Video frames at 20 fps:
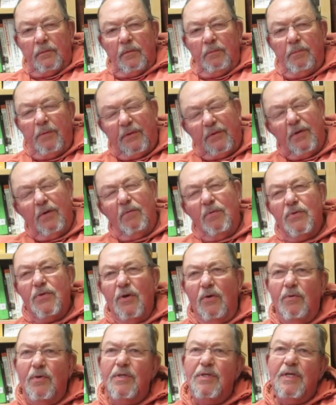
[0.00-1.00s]
But there was
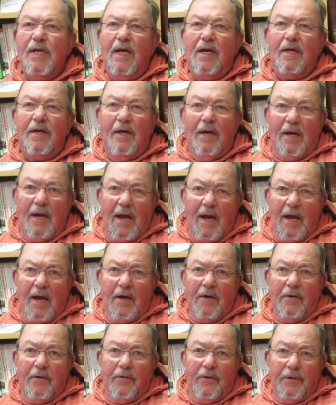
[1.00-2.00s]
always that
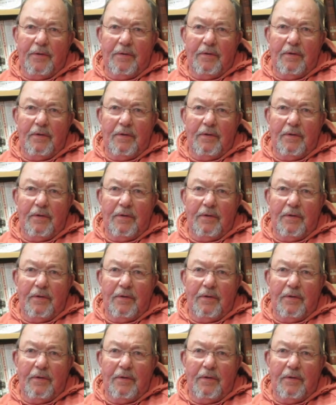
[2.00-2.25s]
cloud